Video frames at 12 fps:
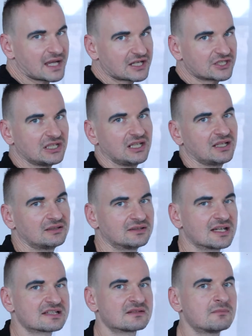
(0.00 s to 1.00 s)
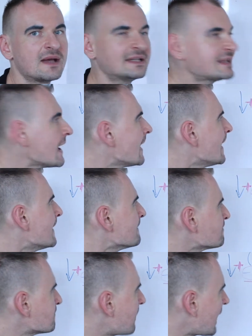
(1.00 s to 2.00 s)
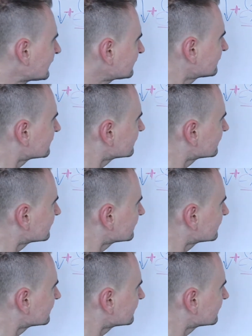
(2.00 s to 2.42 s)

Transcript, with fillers: actually, it doesn't matter, but